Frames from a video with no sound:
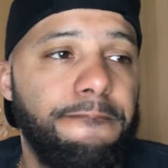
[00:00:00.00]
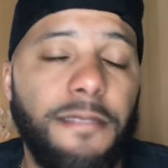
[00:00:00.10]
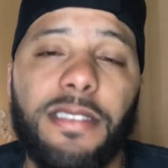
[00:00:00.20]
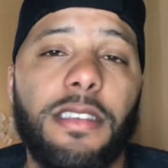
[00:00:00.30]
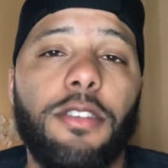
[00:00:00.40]

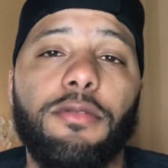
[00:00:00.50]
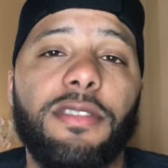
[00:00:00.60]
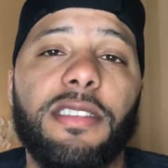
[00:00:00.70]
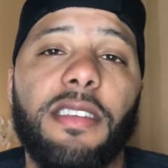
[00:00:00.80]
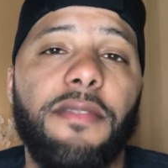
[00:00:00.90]
That's a huge
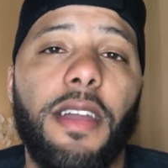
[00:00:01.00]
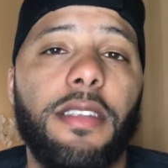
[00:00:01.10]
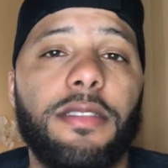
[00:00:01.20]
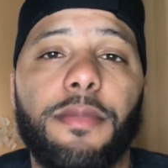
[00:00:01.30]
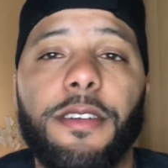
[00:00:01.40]

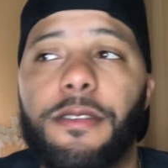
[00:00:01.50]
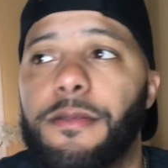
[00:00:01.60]
disadvantage, man.